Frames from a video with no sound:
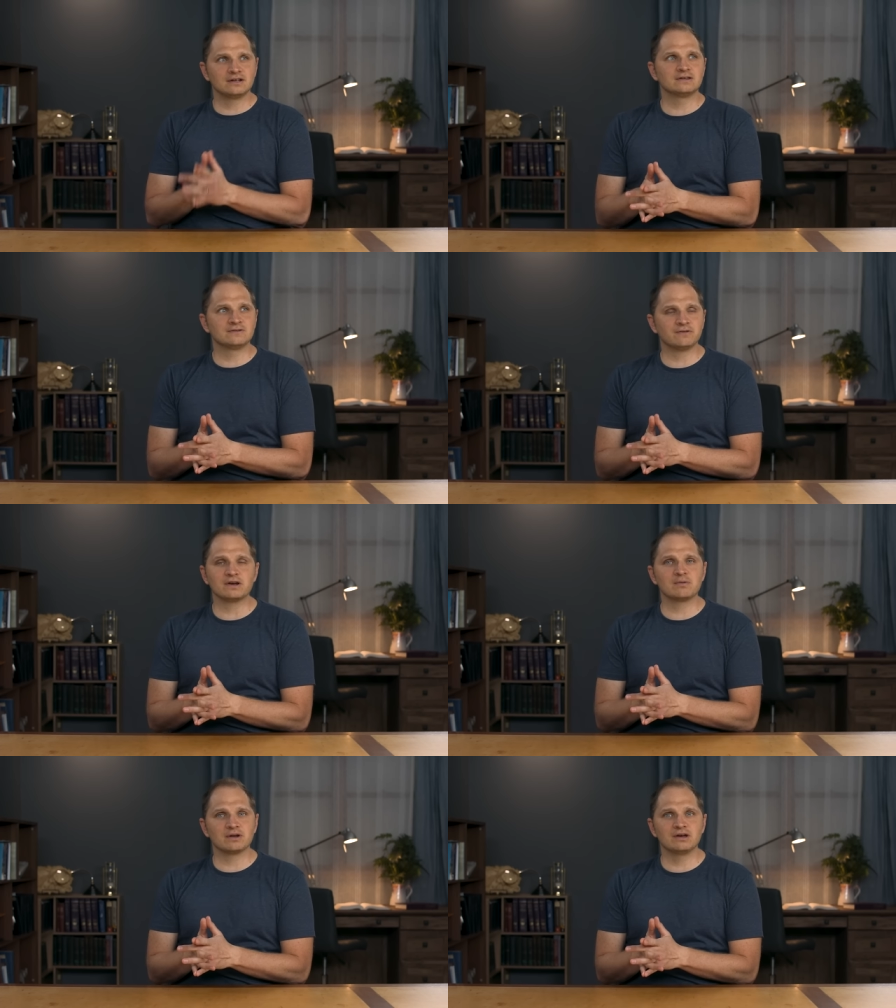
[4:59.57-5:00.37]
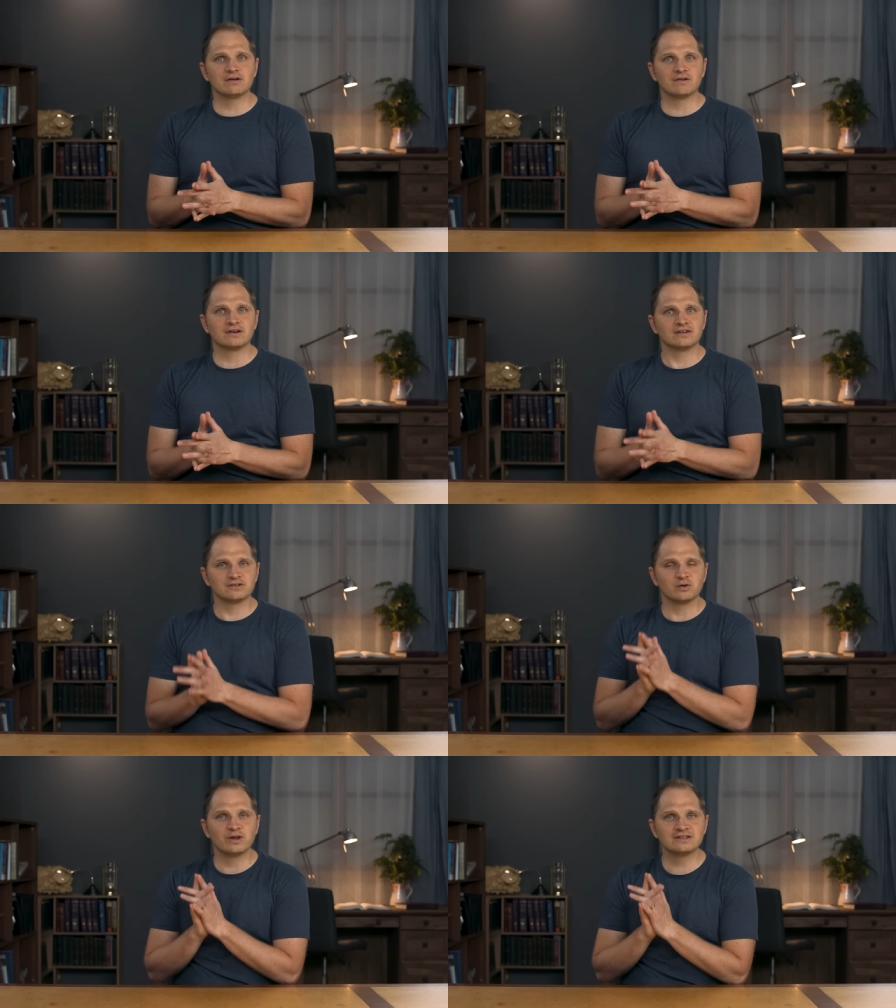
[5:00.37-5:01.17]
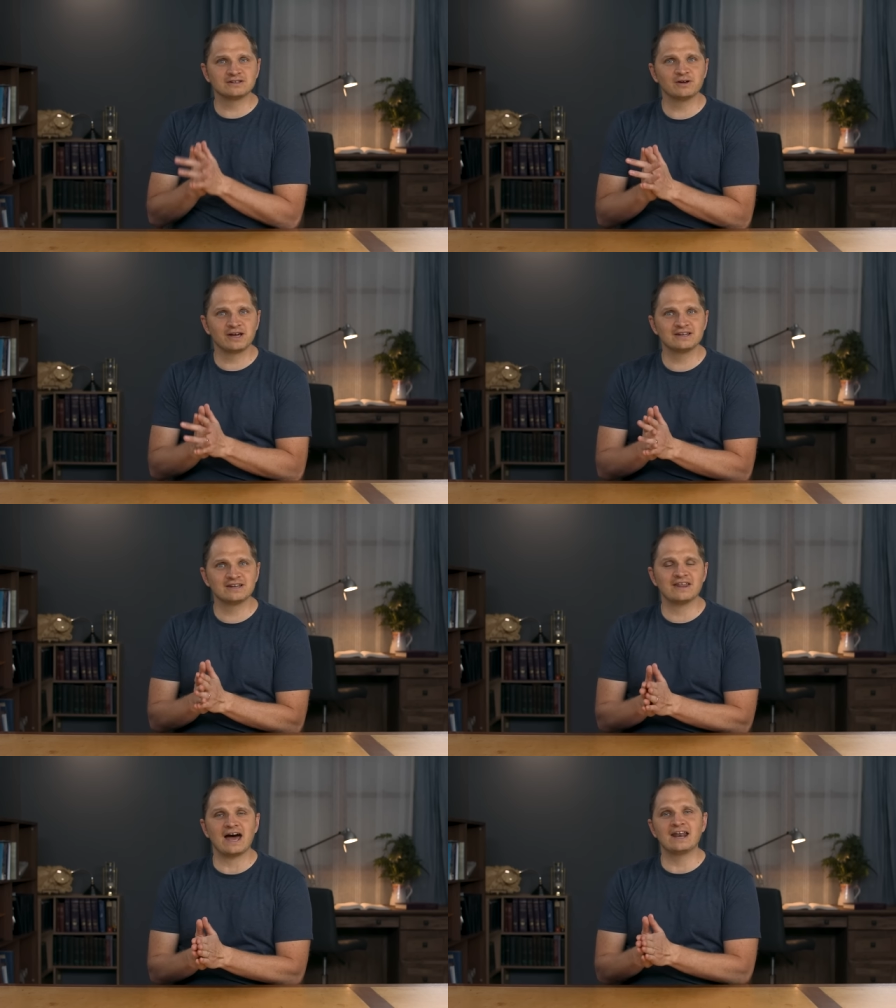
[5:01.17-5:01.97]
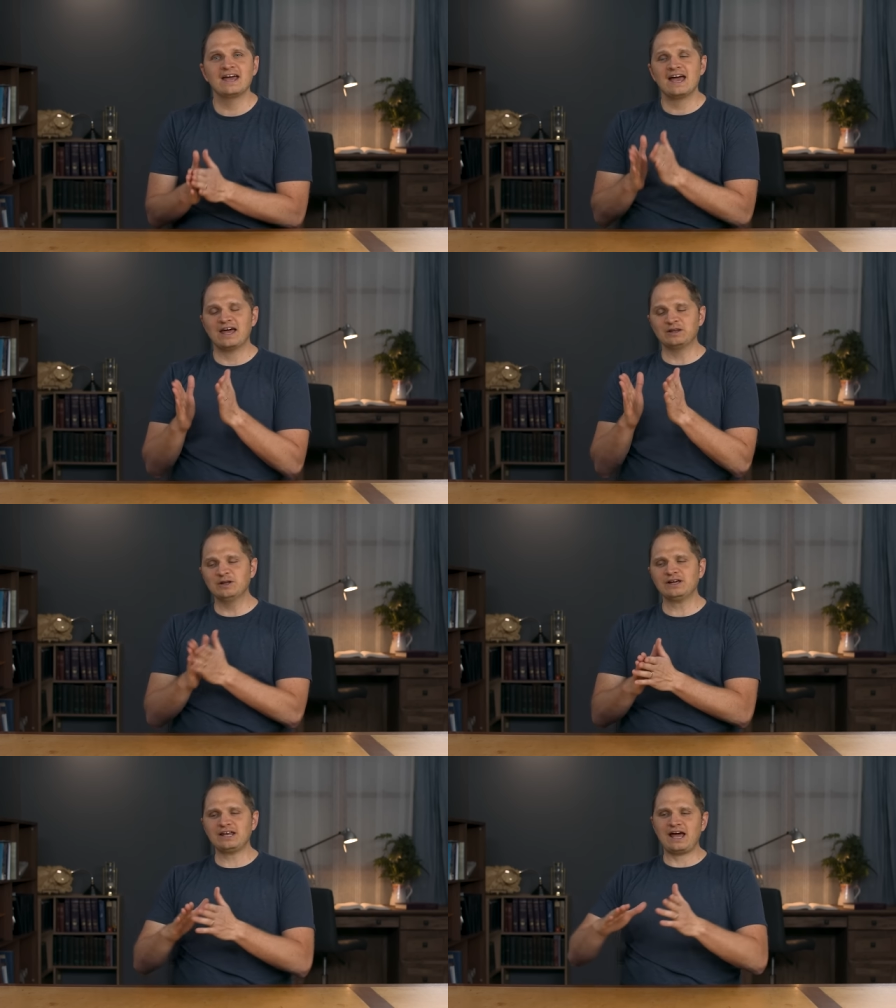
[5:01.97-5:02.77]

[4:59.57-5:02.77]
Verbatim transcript: it's fundamentally different. So let's look into that and look